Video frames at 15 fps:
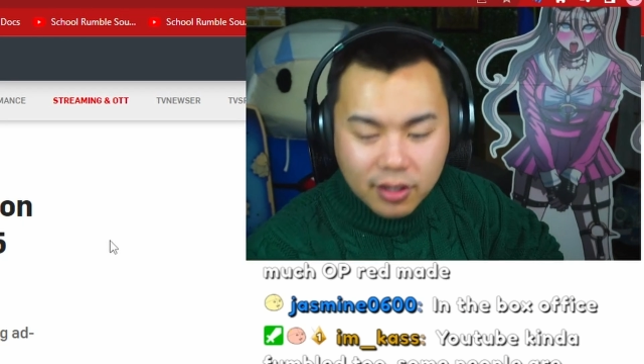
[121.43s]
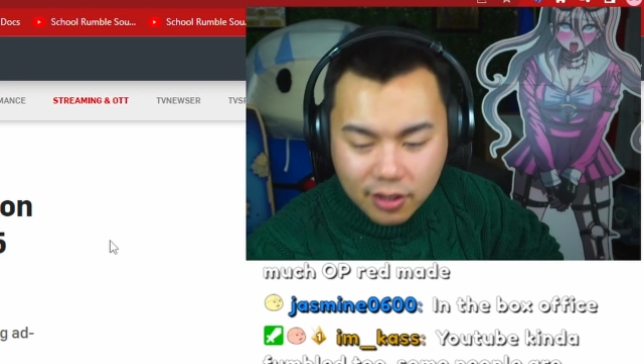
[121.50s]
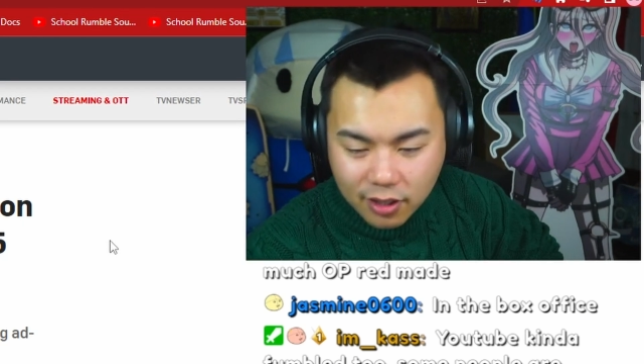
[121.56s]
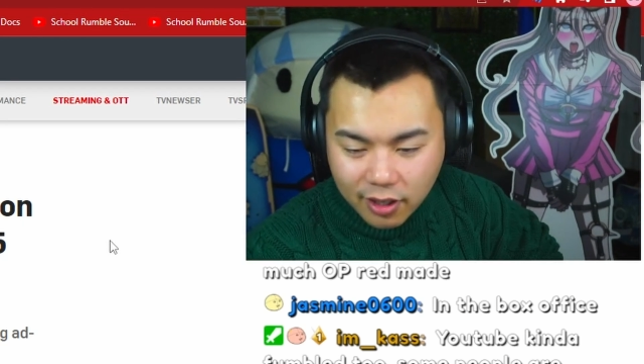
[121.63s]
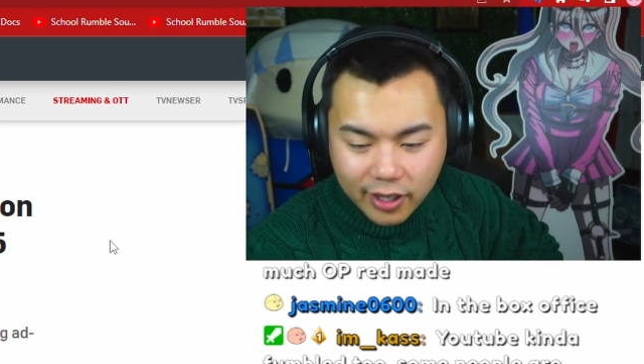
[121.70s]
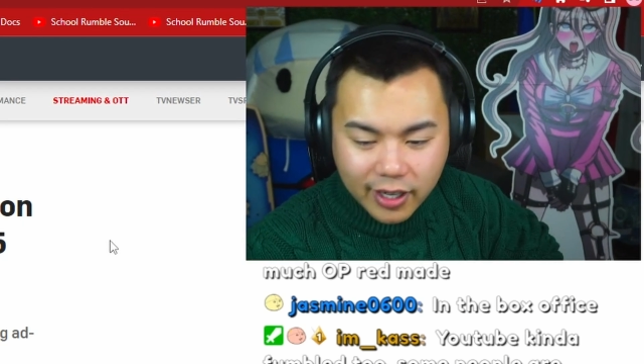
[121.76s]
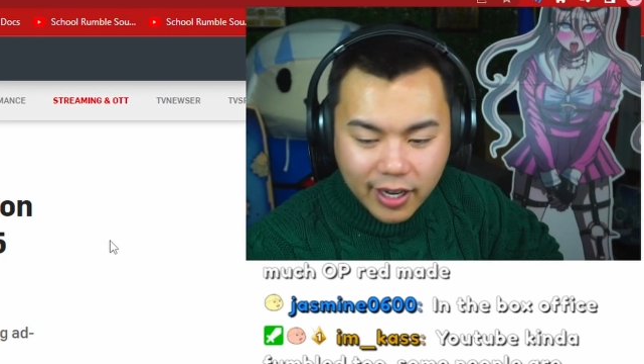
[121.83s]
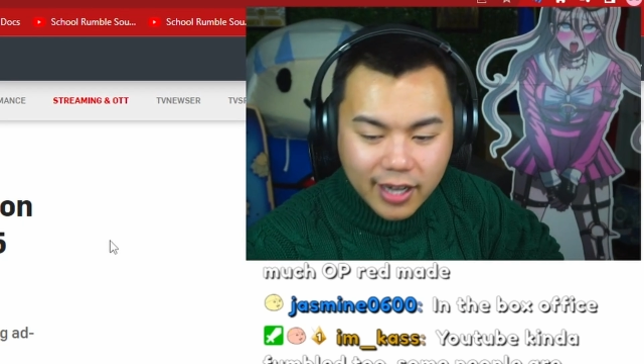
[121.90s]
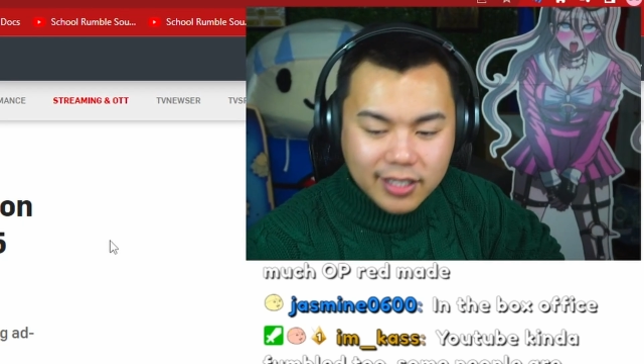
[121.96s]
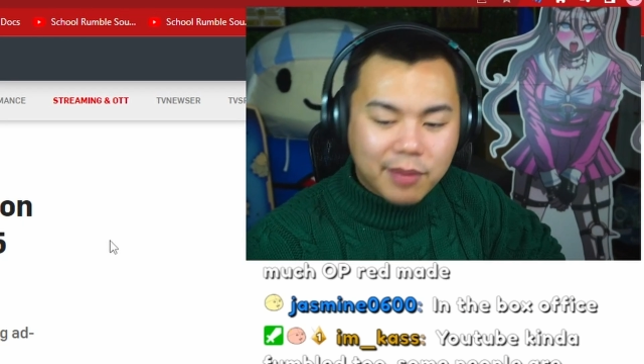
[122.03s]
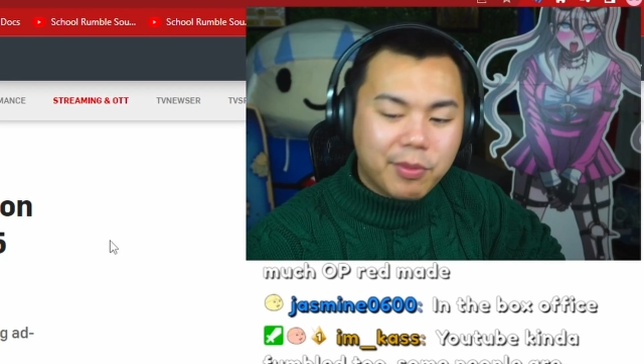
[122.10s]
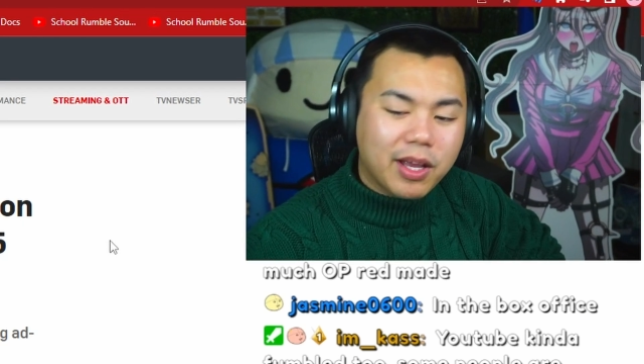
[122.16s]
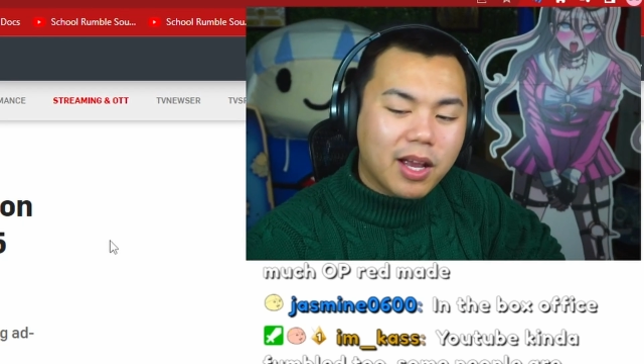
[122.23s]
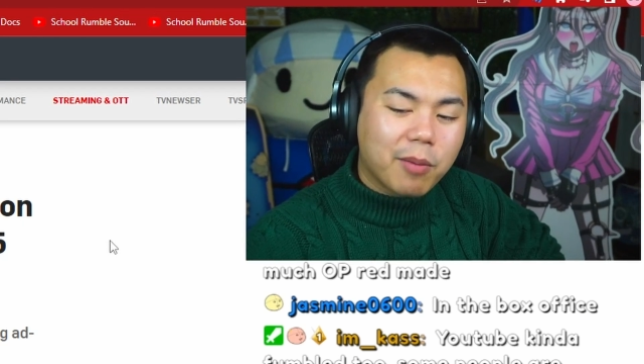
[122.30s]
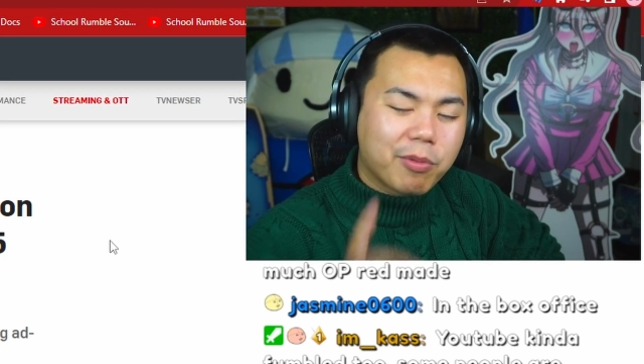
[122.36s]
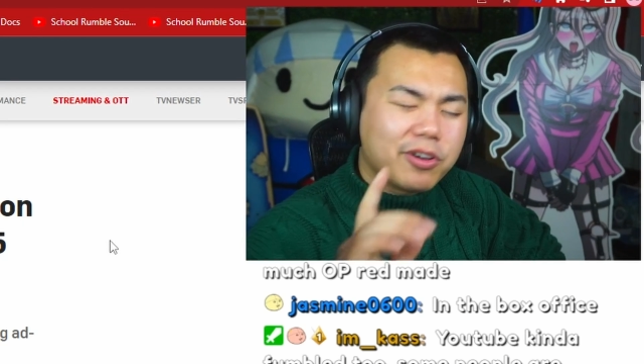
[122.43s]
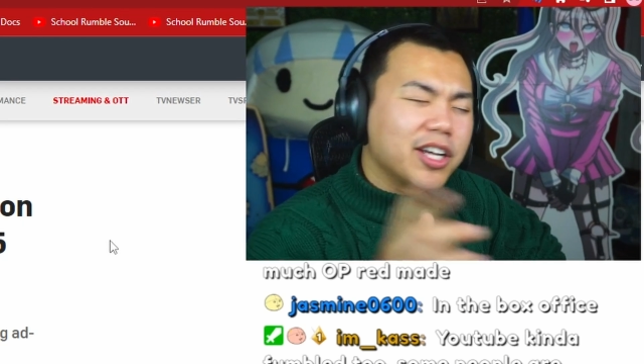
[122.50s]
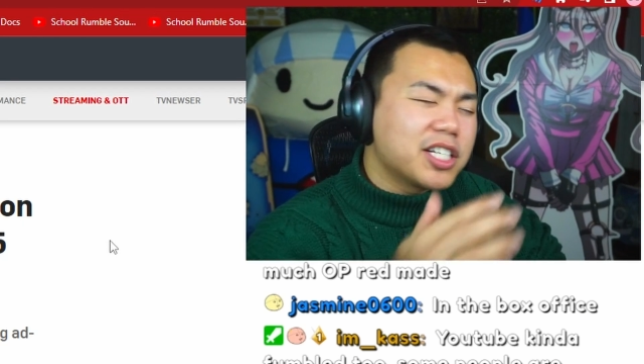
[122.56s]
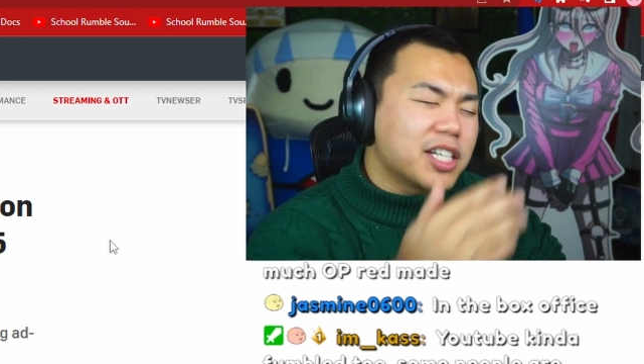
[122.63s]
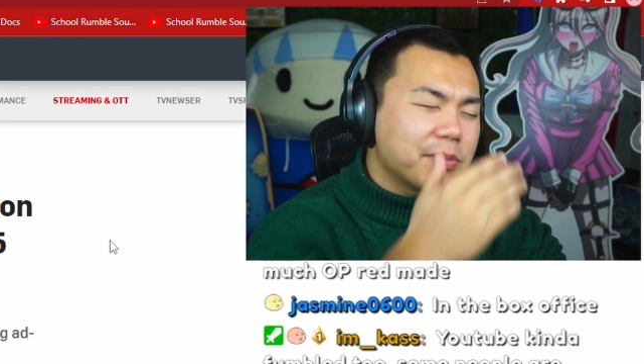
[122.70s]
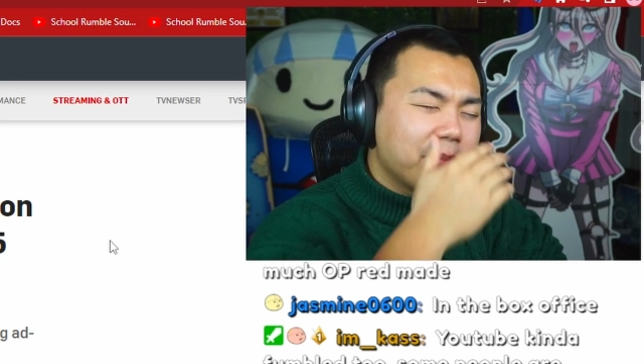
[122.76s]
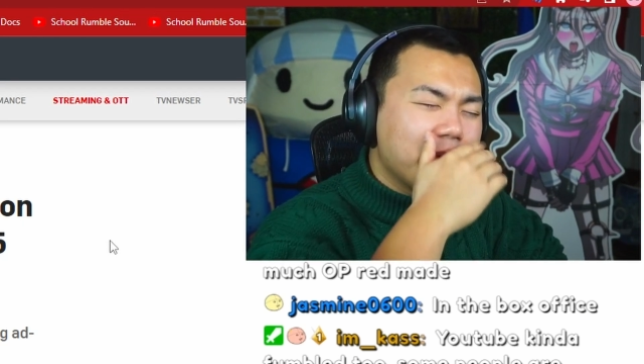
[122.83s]
All right, guys, I'm making a
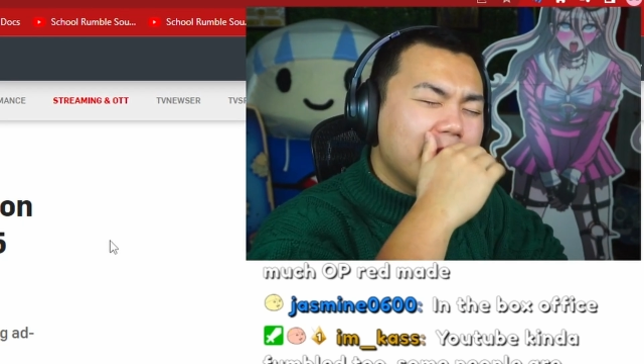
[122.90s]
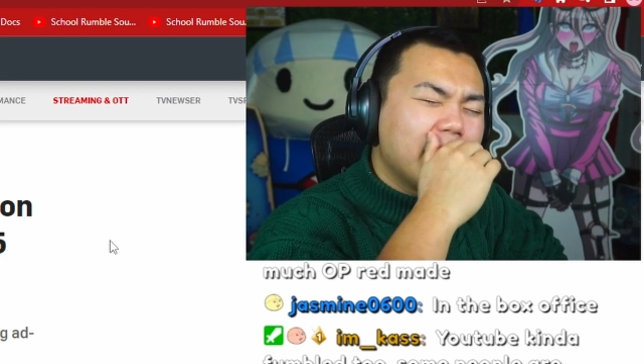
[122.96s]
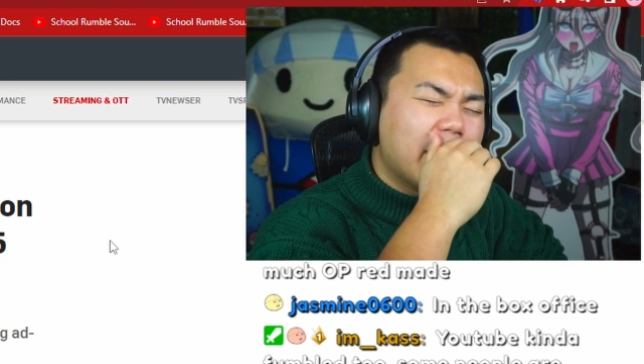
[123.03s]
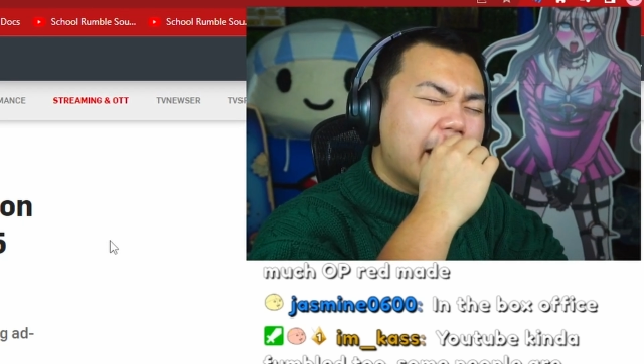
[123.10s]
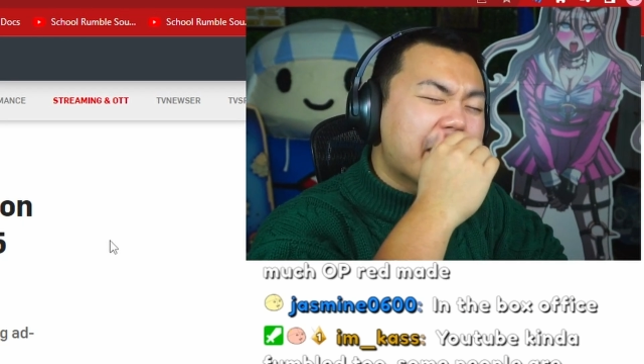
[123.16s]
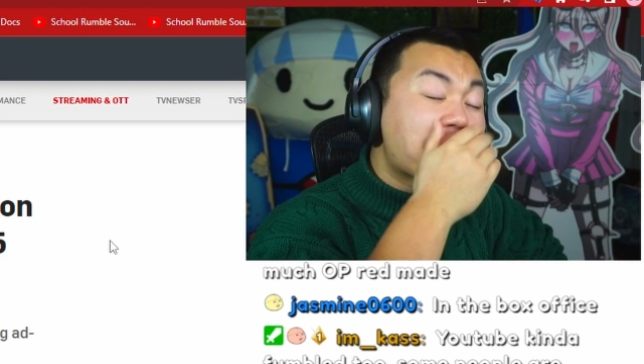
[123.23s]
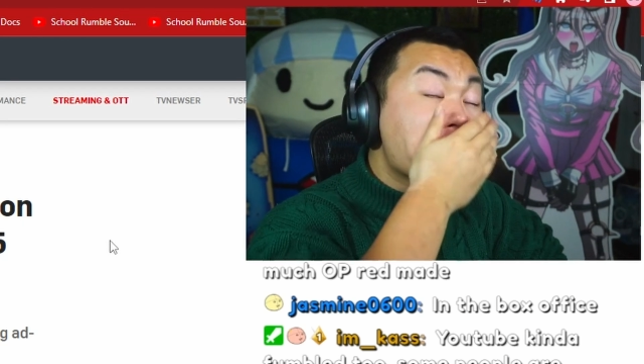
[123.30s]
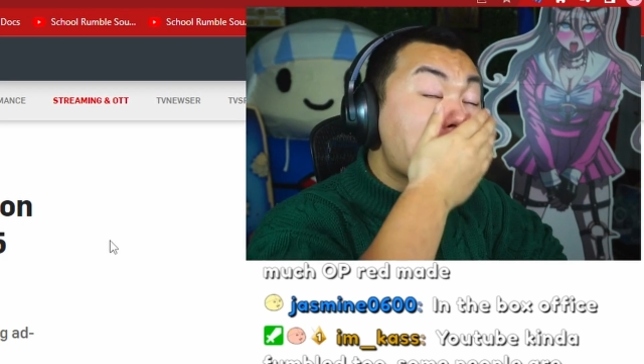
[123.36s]
prediction maybe like